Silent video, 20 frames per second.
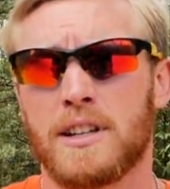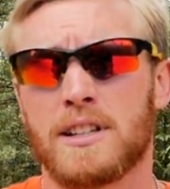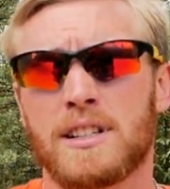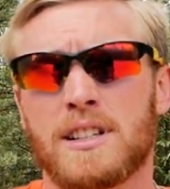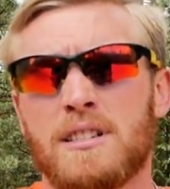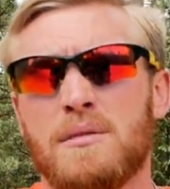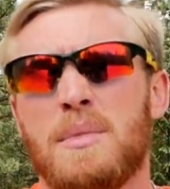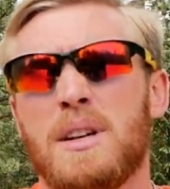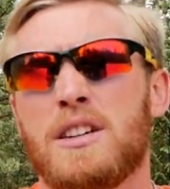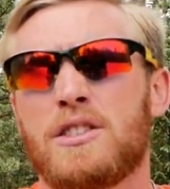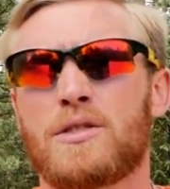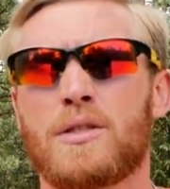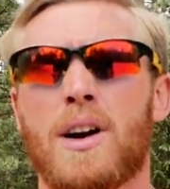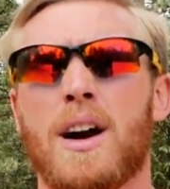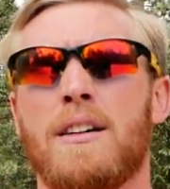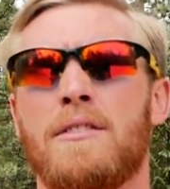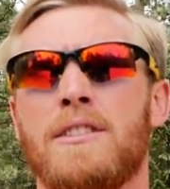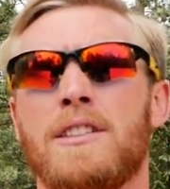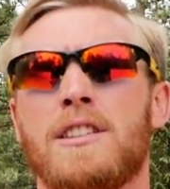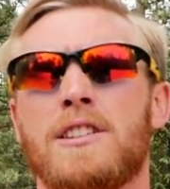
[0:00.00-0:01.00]
It's going to make
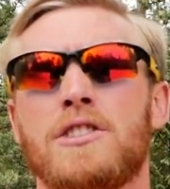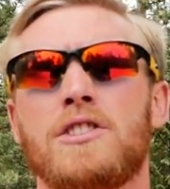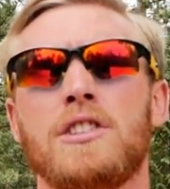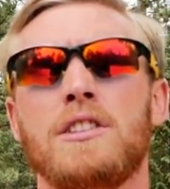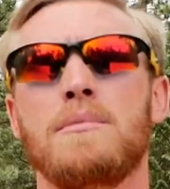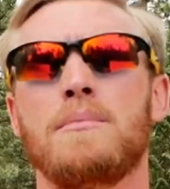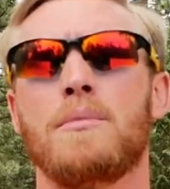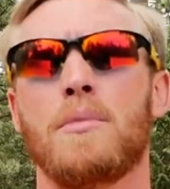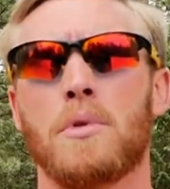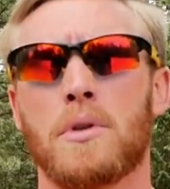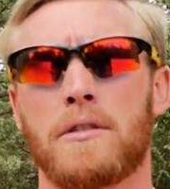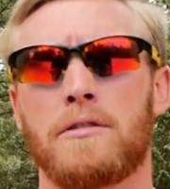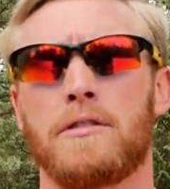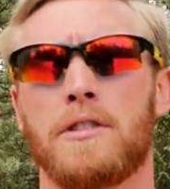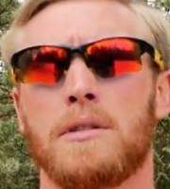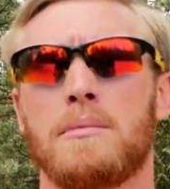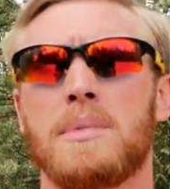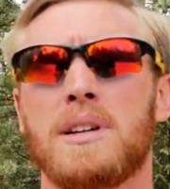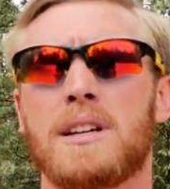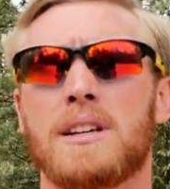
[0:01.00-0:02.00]
driving the Jeep more
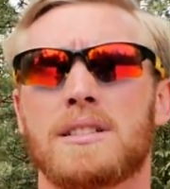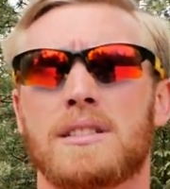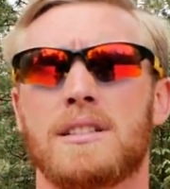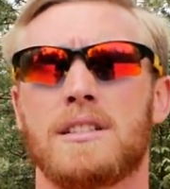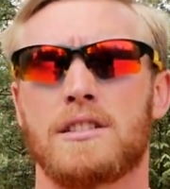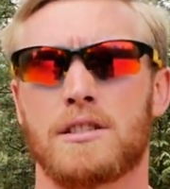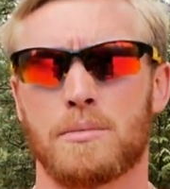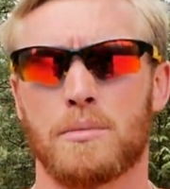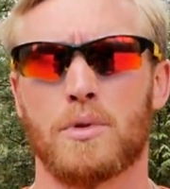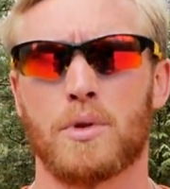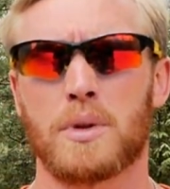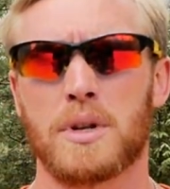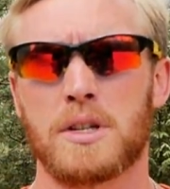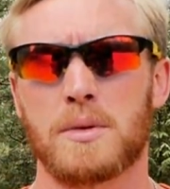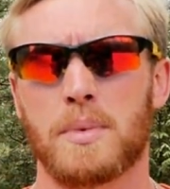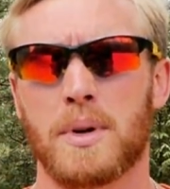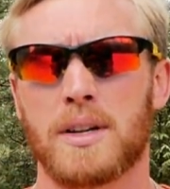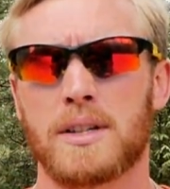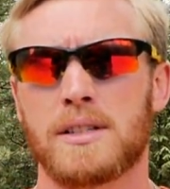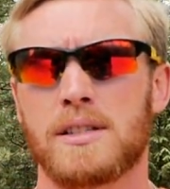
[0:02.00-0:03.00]
fun because it is more
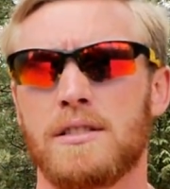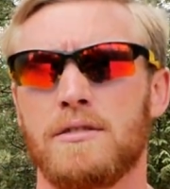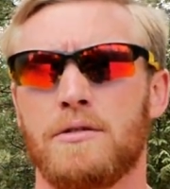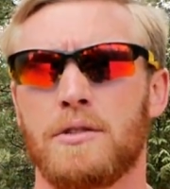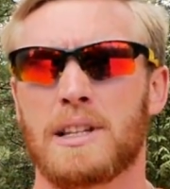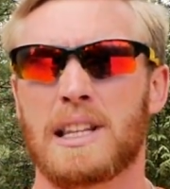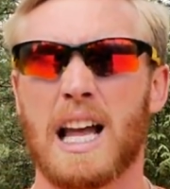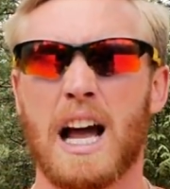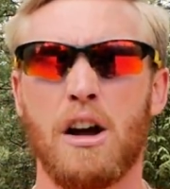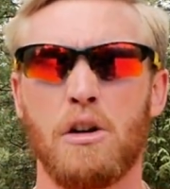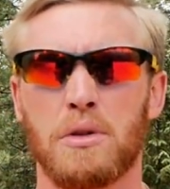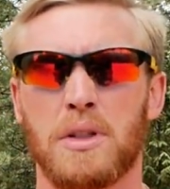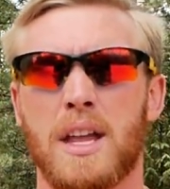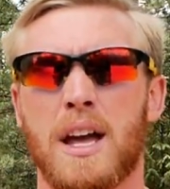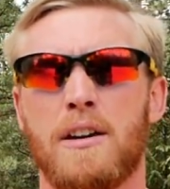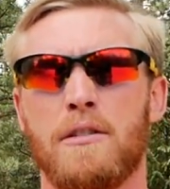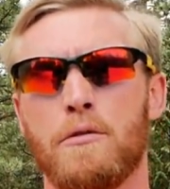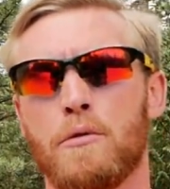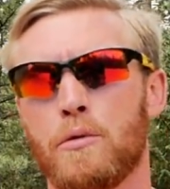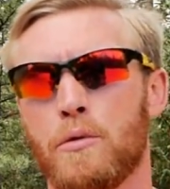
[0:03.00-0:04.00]
responsive without
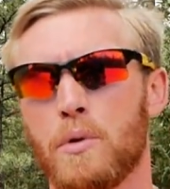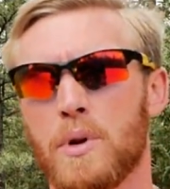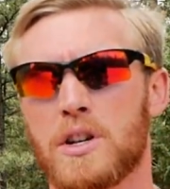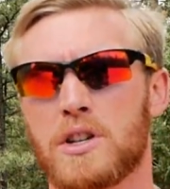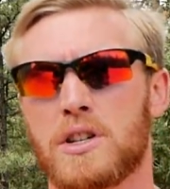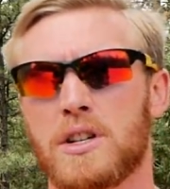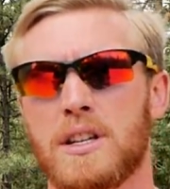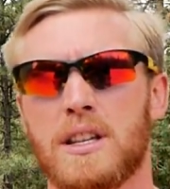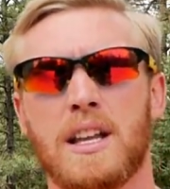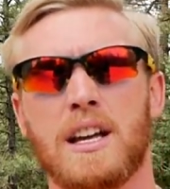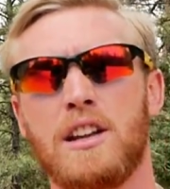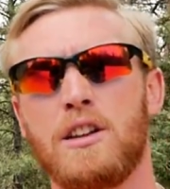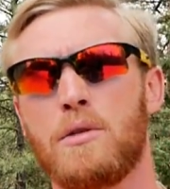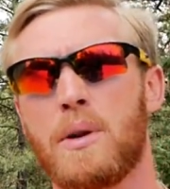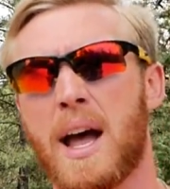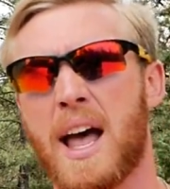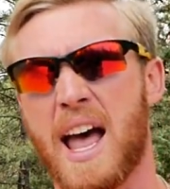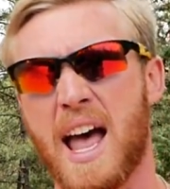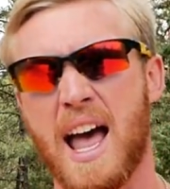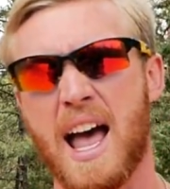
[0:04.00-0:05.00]
that wishing that you
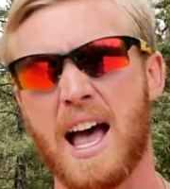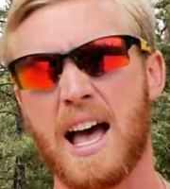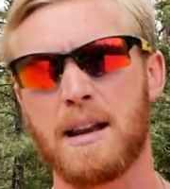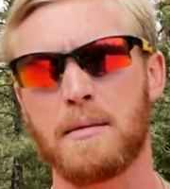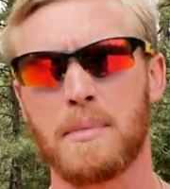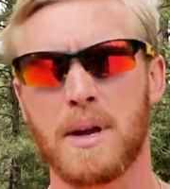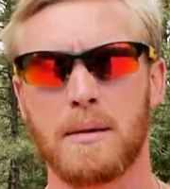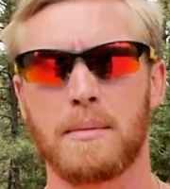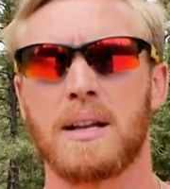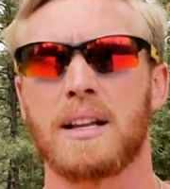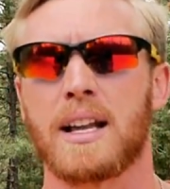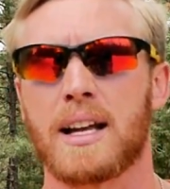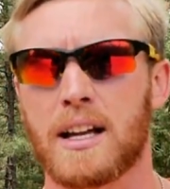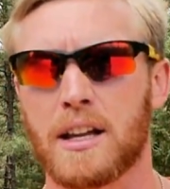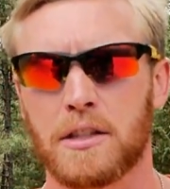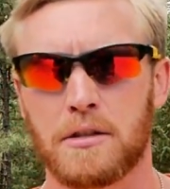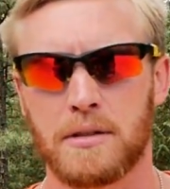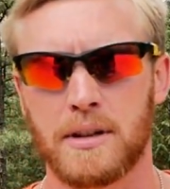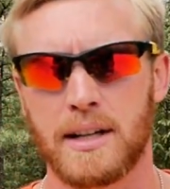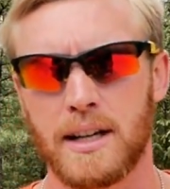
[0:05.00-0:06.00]
had maybe like
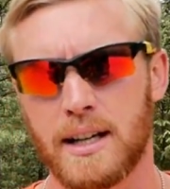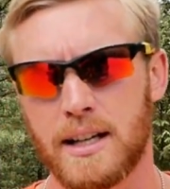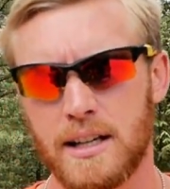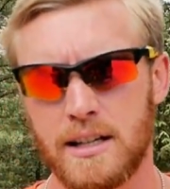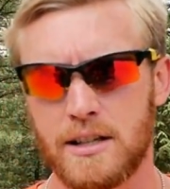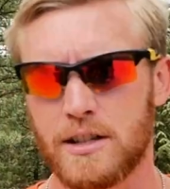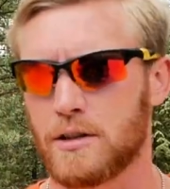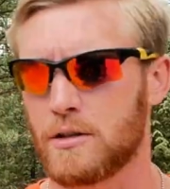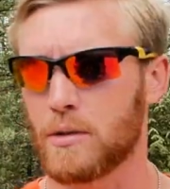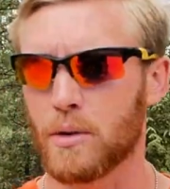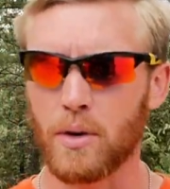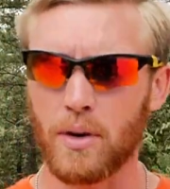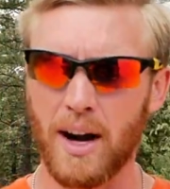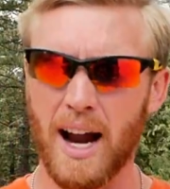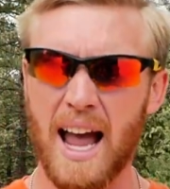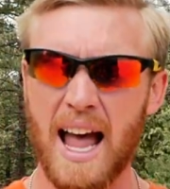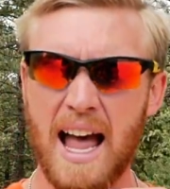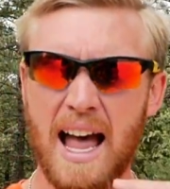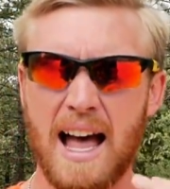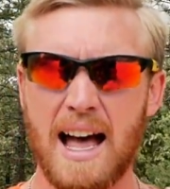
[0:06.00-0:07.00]
a 392 or
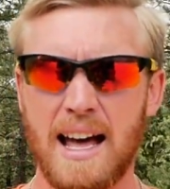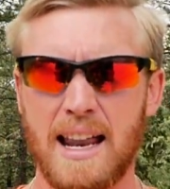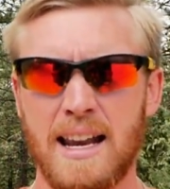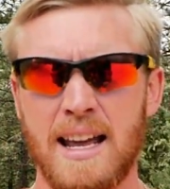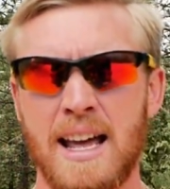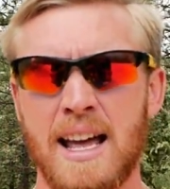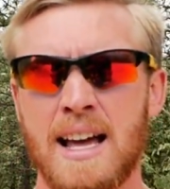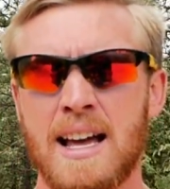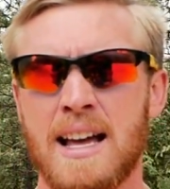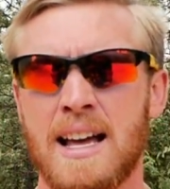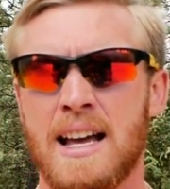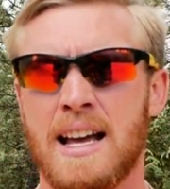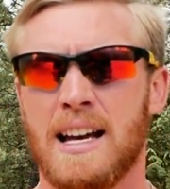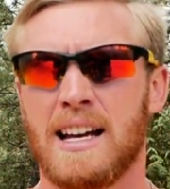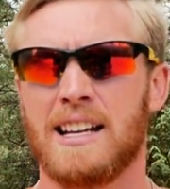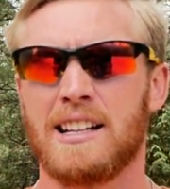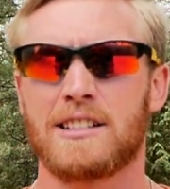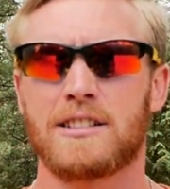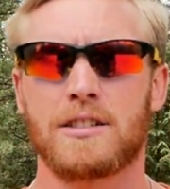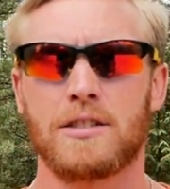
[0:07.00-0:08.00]
had
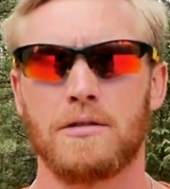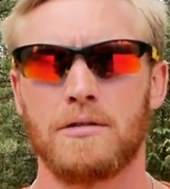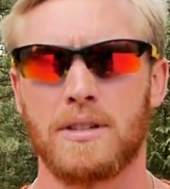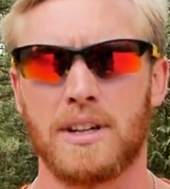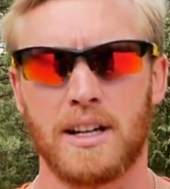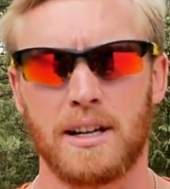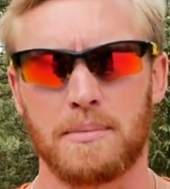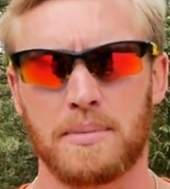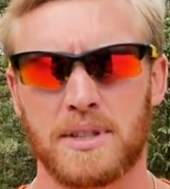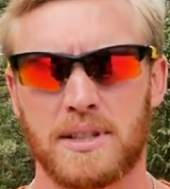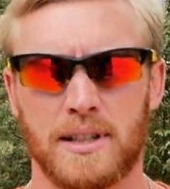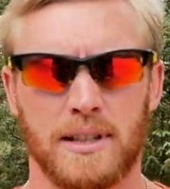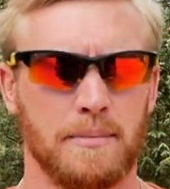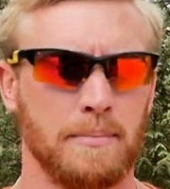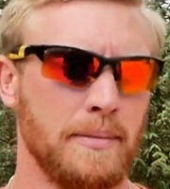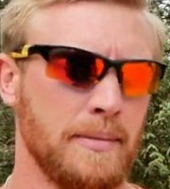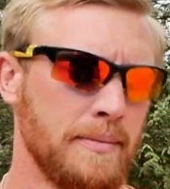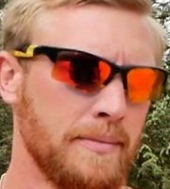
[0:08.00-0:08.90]
it tuned up some.